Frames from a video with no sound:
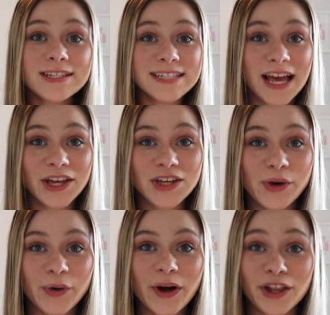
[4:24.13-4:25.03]
tell
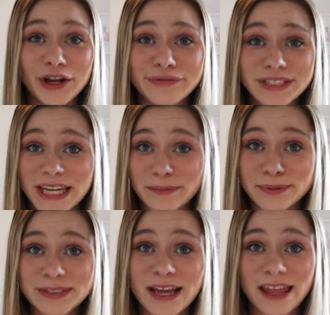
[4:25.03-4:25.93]
you a lot of
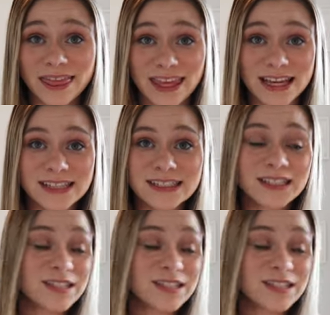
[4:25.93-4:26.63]
tips and things.